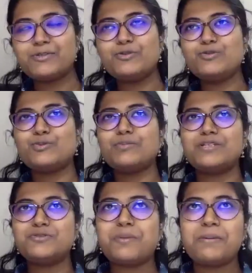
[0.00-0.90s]
Thank you so
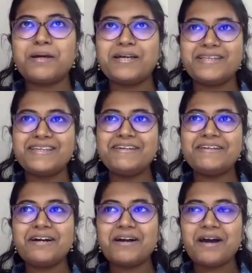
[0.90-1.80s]
much, ma'am. I
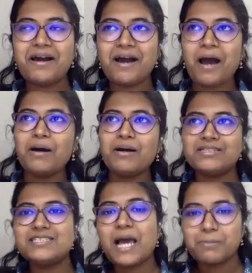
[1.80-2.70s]
think
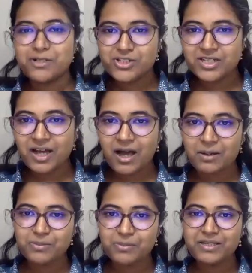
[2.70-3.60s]
establishing
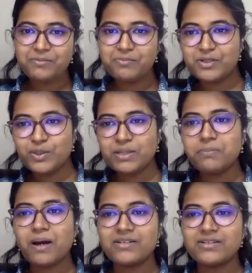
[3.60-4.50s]
harmony
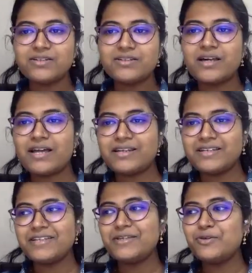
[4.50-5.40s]
between partner, and
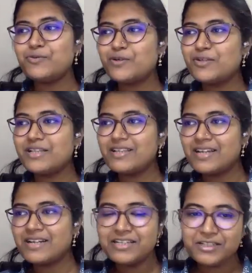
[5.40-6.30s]
I think you were
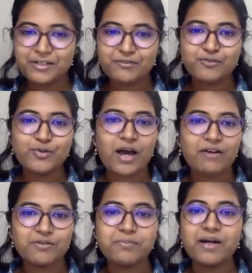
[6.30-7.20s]
lucky enough to
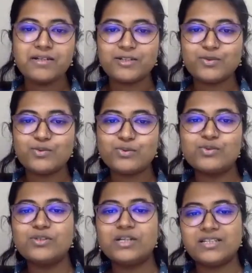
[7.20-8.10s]
have a partner who
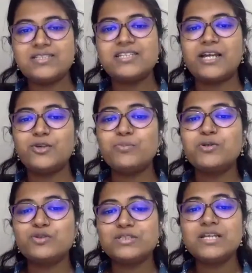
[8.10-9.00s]
could understand you,
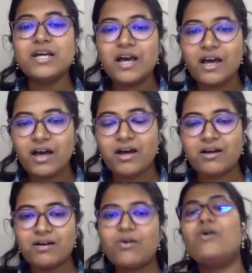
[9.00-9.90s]
because
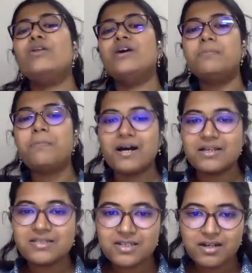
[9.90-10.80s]
on our
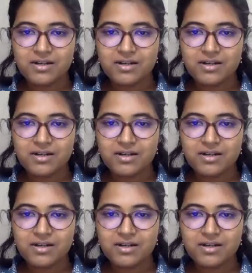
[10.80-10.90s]
past